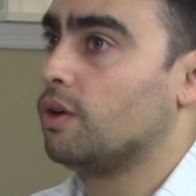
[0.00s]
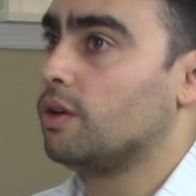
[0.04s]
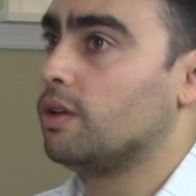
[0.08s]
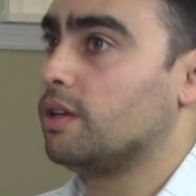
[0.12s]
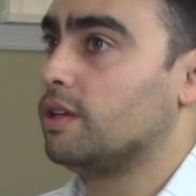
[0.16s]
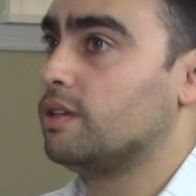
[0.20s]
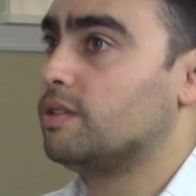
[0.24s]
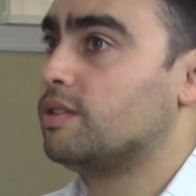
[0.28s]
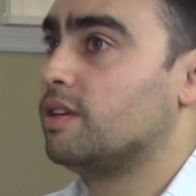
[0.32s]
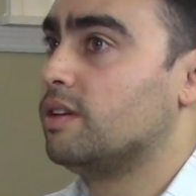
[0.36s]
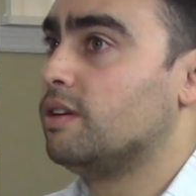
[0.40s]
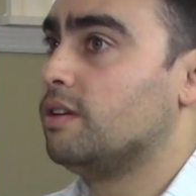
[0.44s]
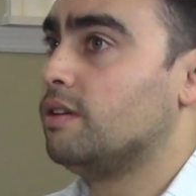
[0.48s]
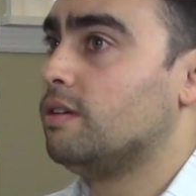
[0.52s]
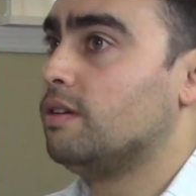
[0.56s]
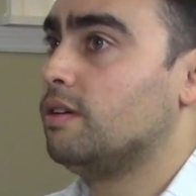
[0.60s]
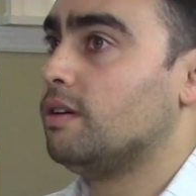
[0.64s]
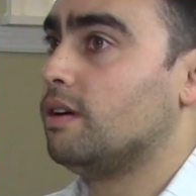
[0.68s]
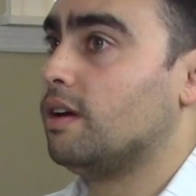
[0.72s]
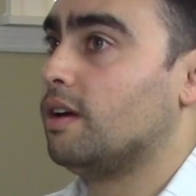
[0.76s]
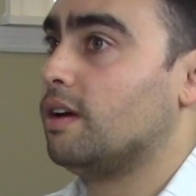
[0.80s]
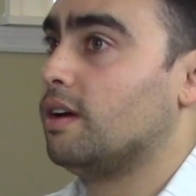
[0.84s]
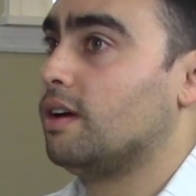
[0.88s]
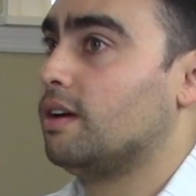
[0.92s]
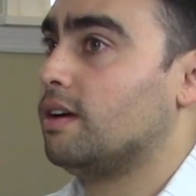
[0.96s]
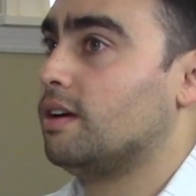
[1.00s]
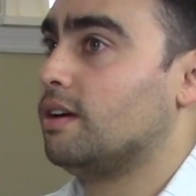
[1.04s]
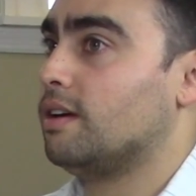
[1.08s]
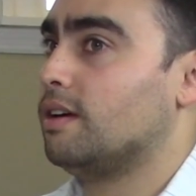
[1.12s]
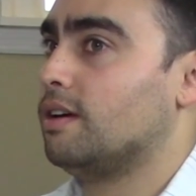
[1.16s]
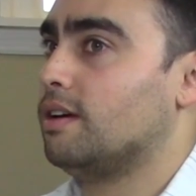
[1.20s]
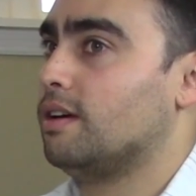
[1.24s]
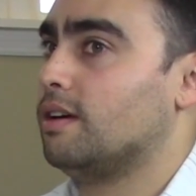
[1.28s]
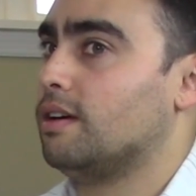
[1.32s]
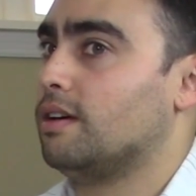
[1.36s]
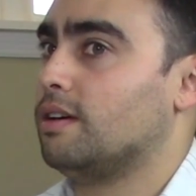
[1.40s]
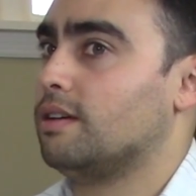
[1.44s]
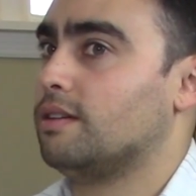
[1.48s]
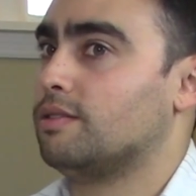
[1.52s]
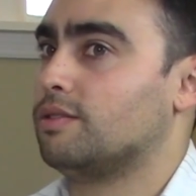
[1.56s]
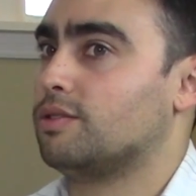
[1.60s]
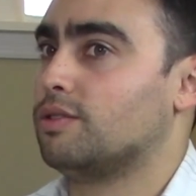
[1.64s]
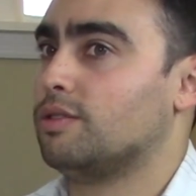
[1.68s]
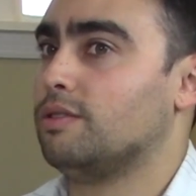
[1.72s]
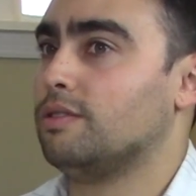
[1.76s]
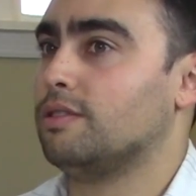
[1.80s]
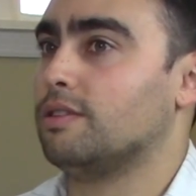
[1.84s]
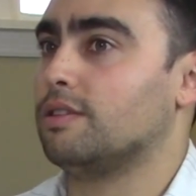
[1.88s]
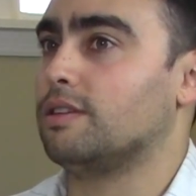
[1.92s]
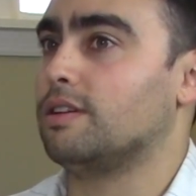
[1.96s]
Is there a
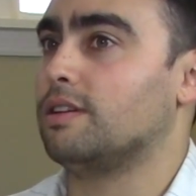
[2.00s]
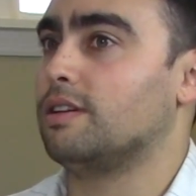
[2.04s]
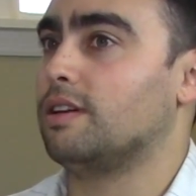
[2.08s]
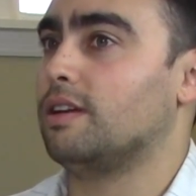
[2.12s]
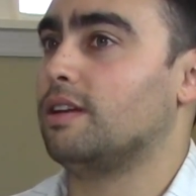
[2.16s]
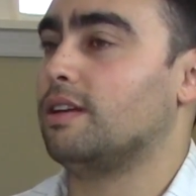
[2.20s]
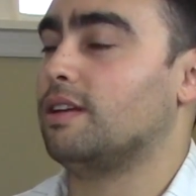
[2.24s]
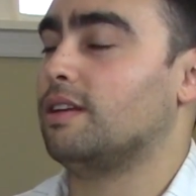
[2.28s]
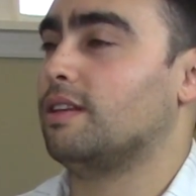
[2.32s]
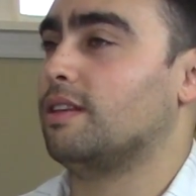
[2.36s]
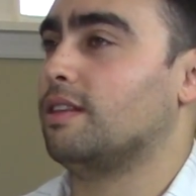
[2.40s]
certain